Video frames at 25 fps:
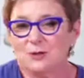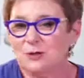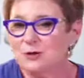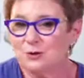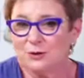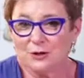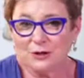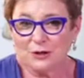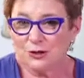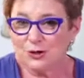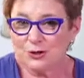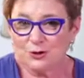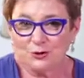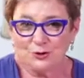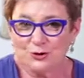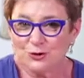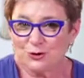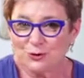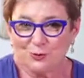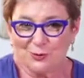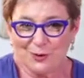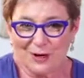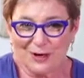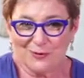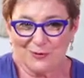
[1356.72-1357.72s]
you can choose
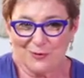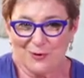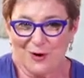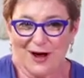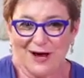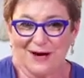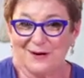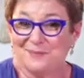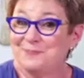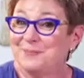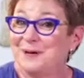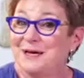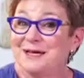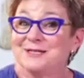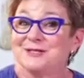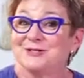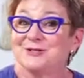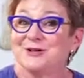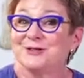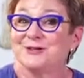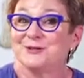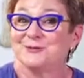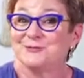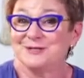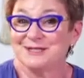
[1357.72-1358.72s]
your red wine based
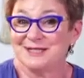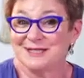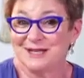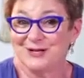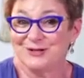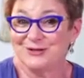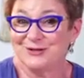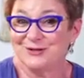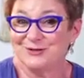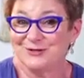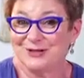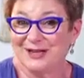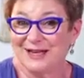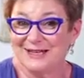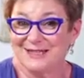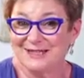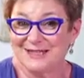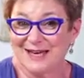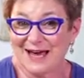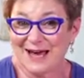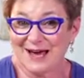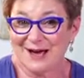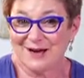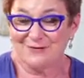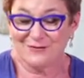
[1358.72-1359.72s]
on the result you'd like to
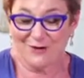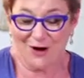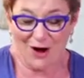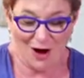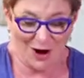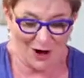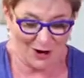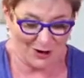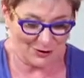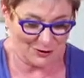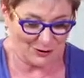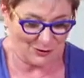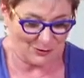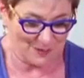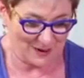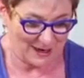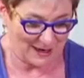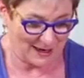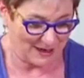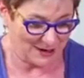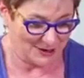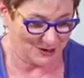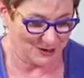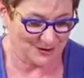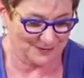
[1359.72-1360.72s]
have on your
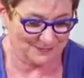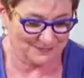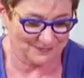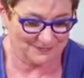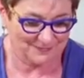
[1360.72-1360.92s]
page.